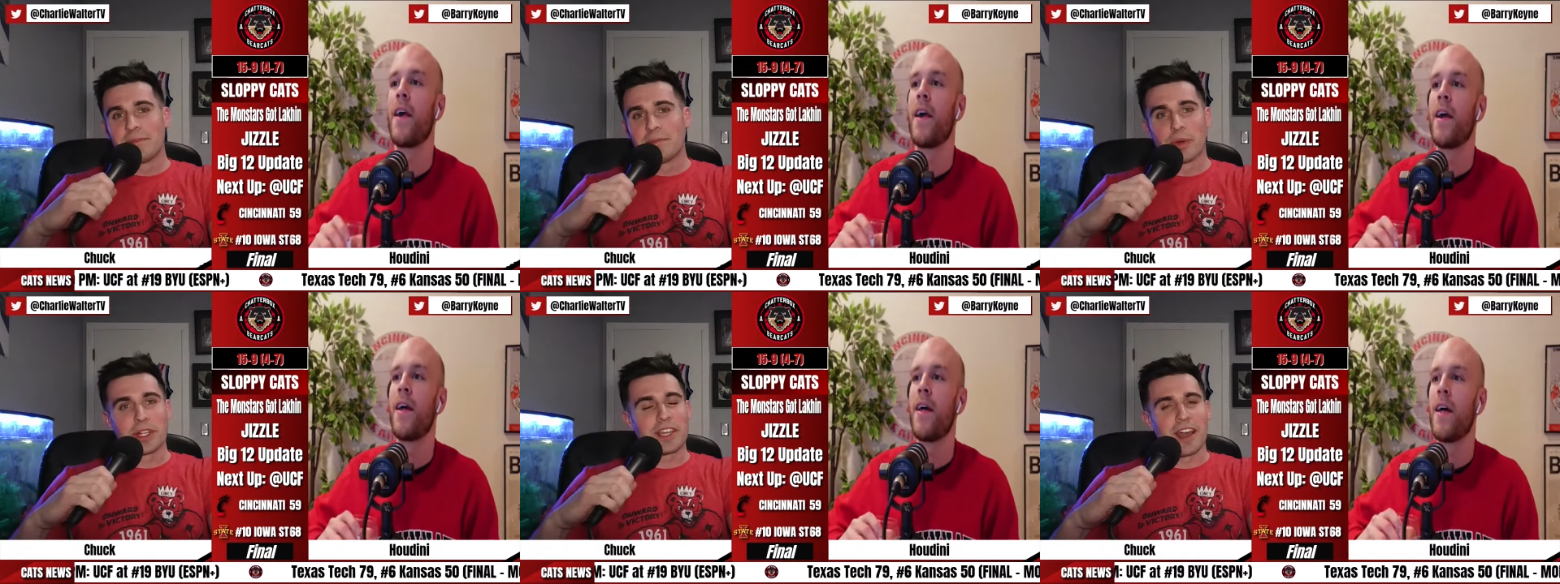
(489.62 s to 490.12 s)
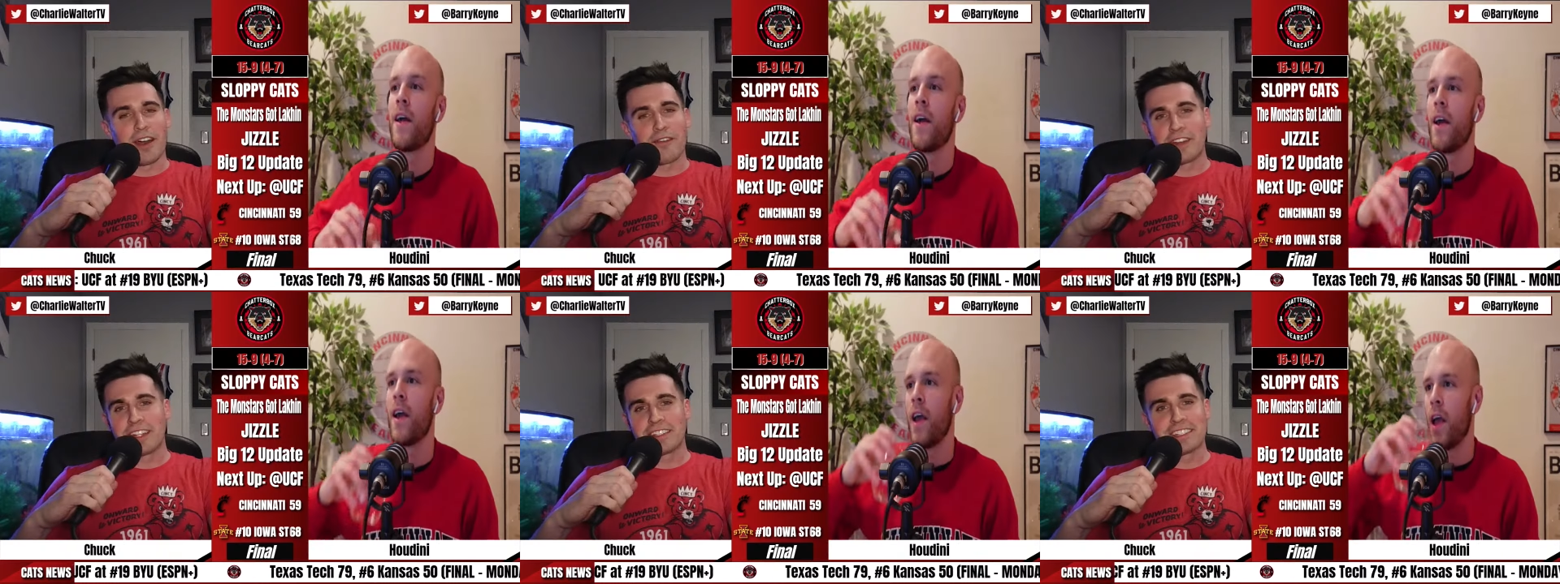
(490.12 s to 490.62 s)
Speaker 1: but
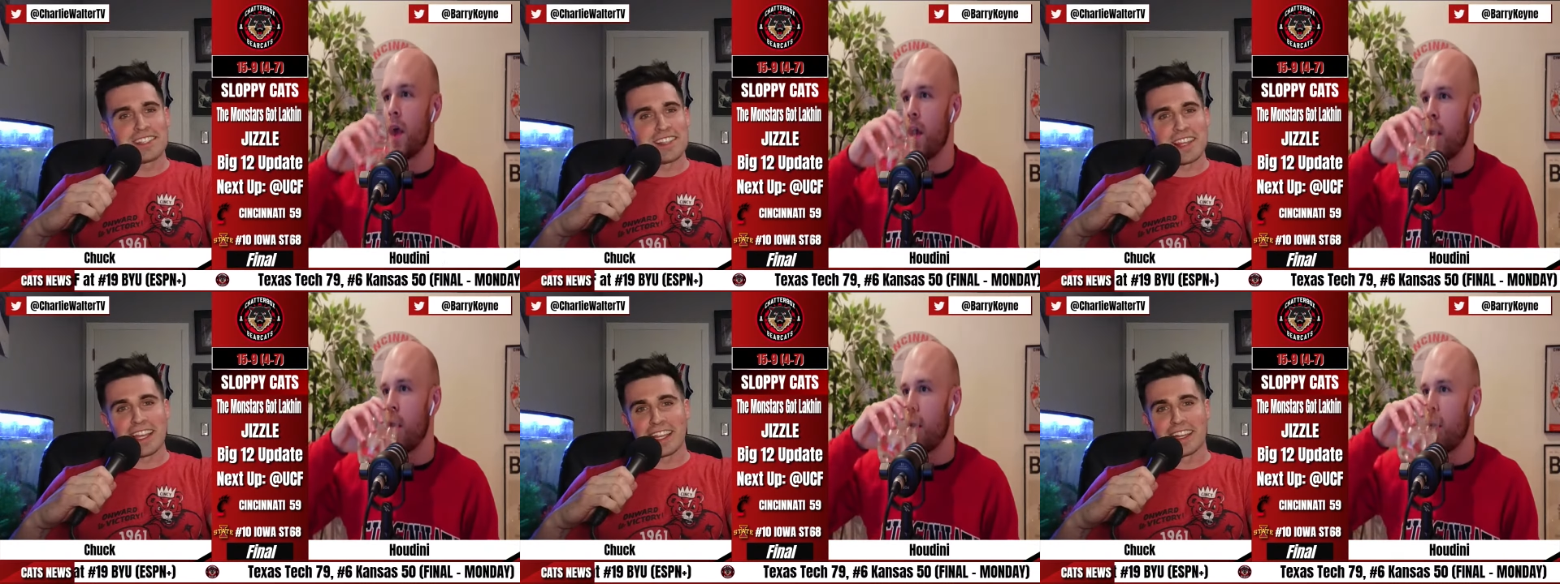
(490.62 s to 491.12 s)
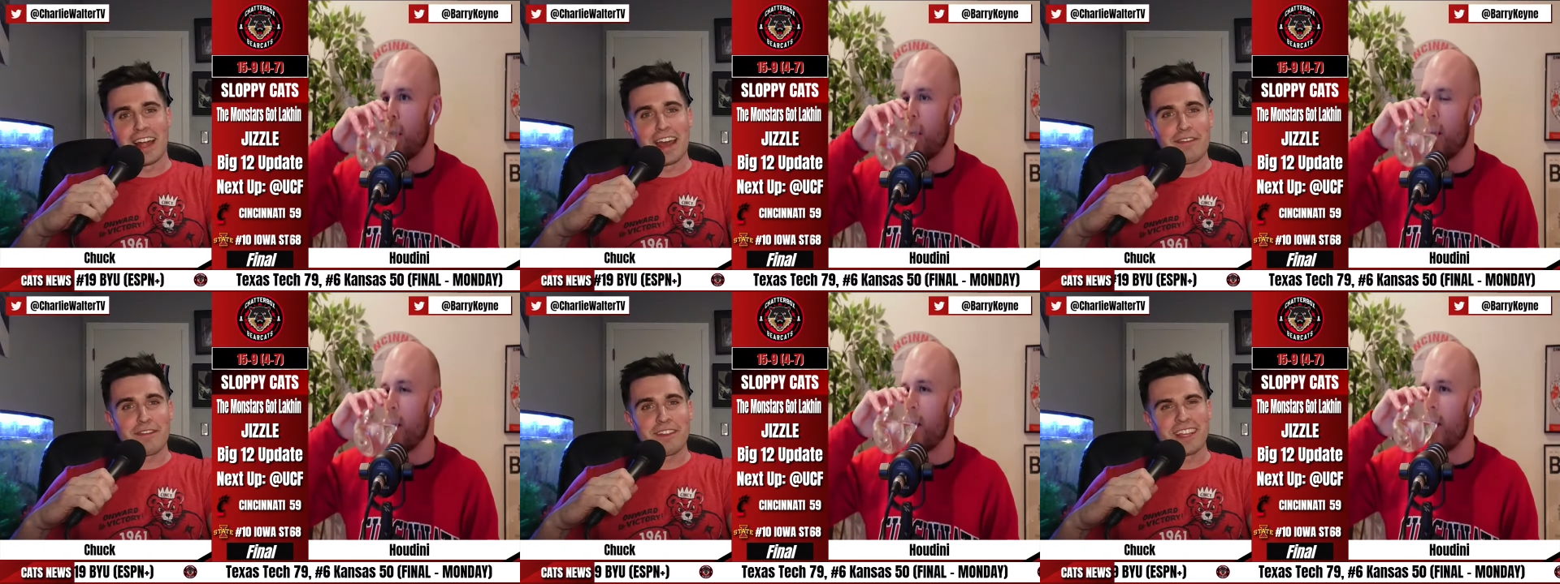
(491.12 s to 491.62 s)
confidence is a thing in
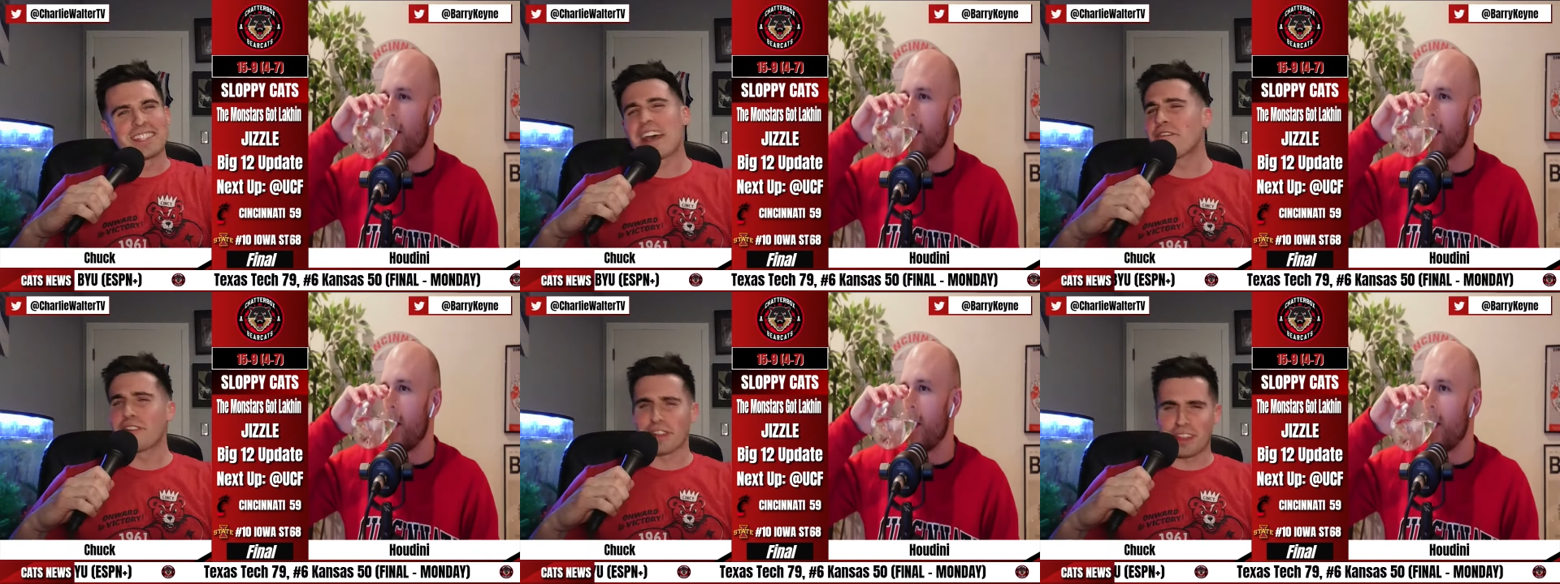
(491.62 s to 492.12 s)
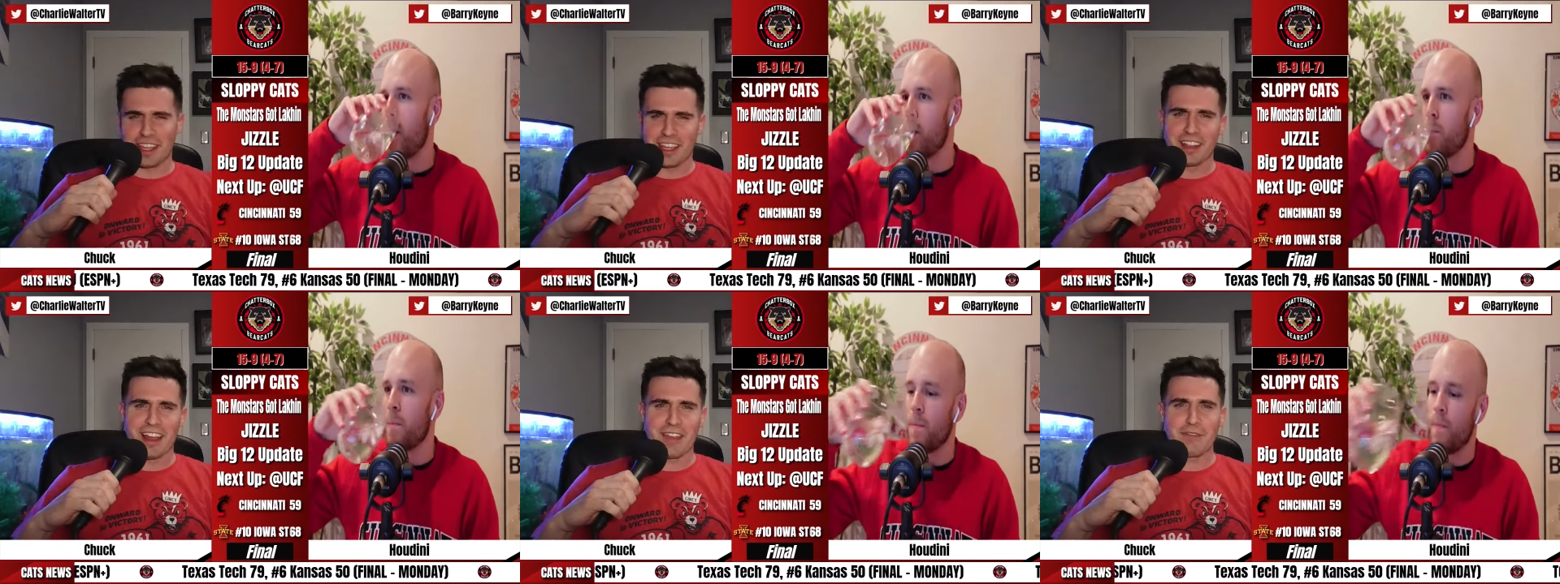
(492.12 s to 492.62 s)
life. It's everything
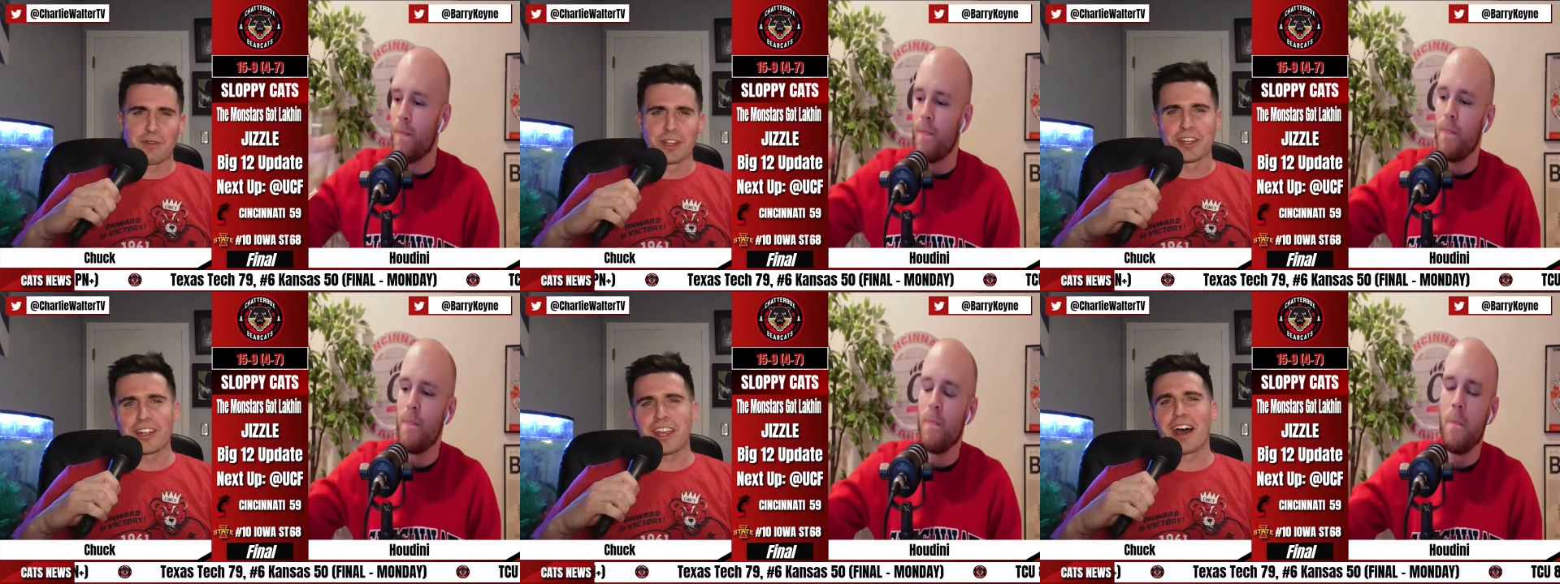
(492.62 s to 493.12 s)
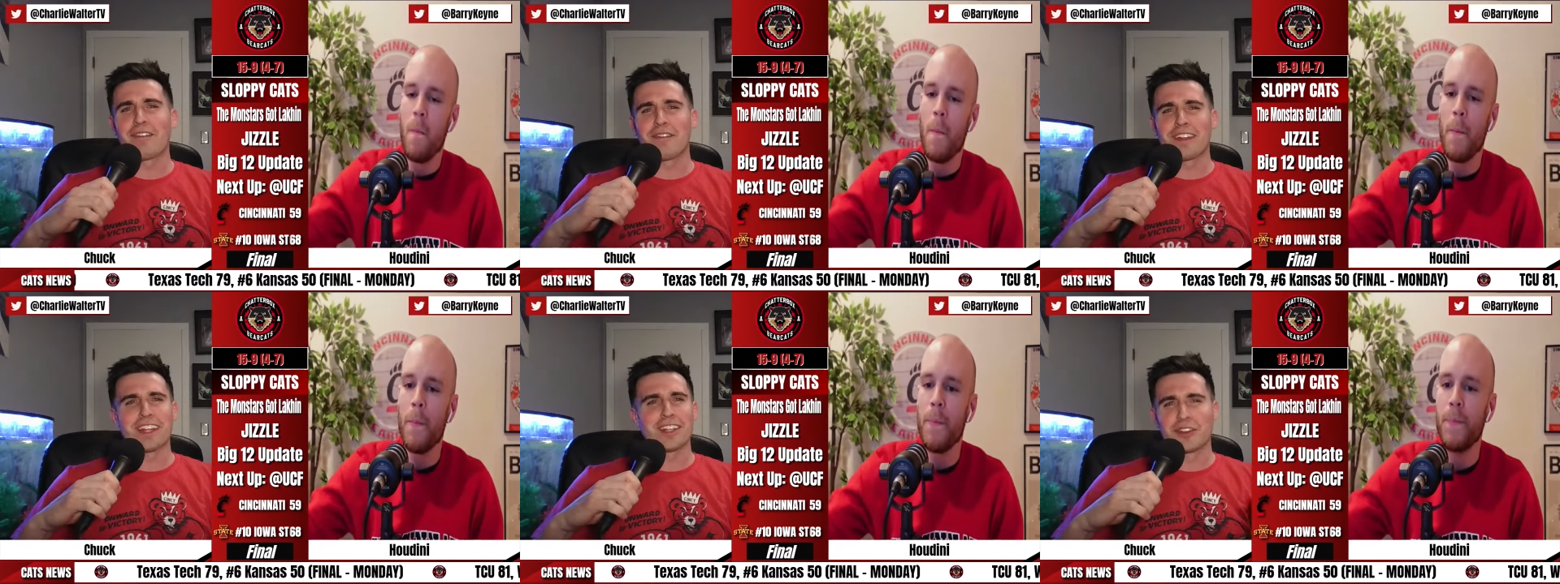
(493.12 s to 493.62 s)
in life. When you're
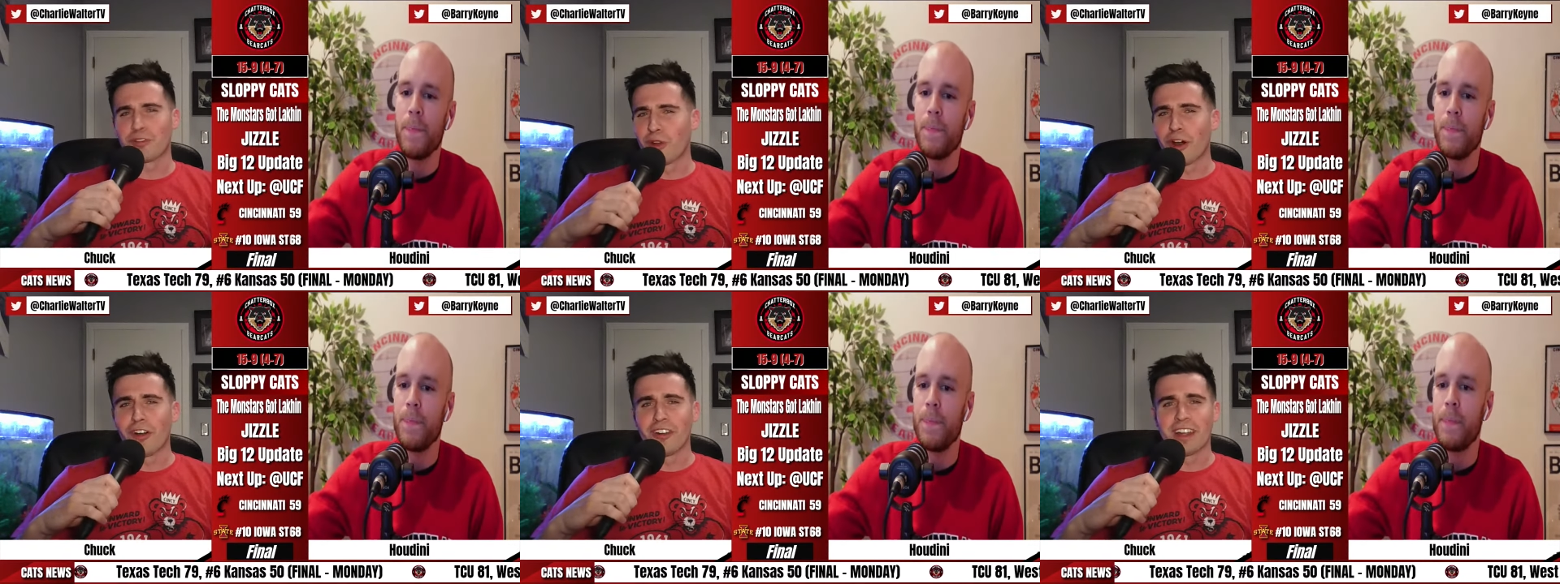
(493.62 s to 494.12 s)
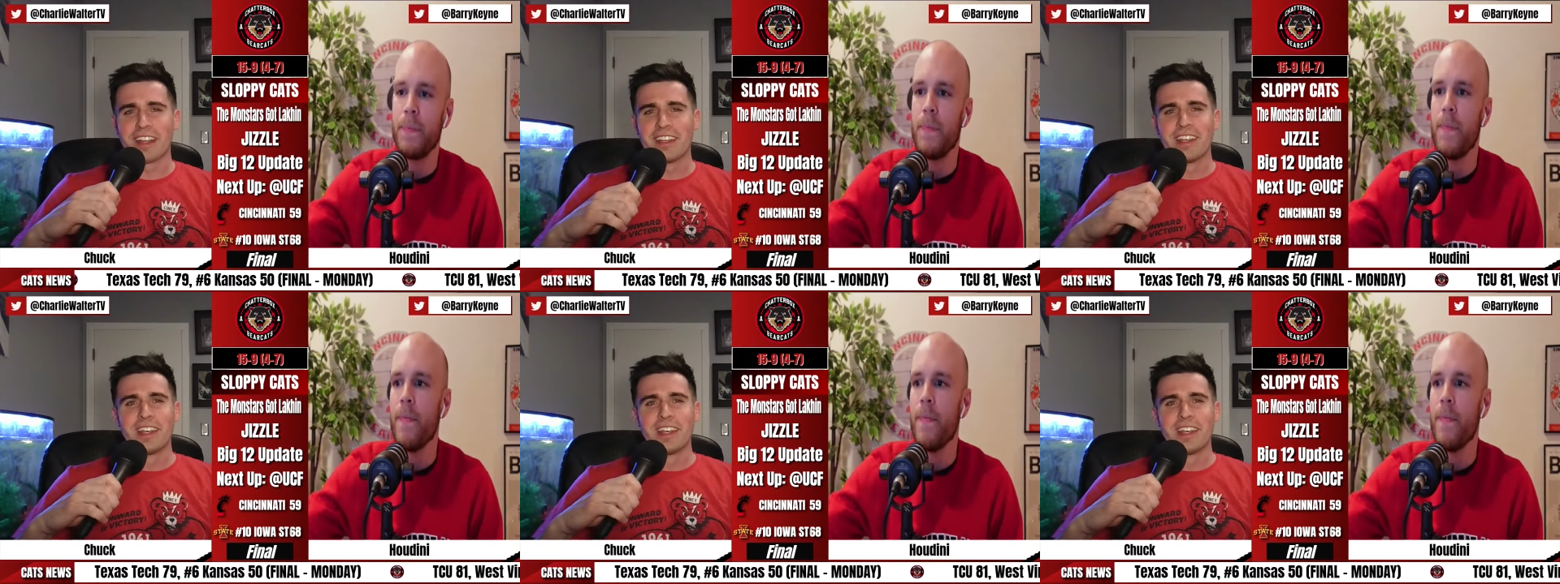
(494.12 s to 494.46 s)
confident, you're rolling.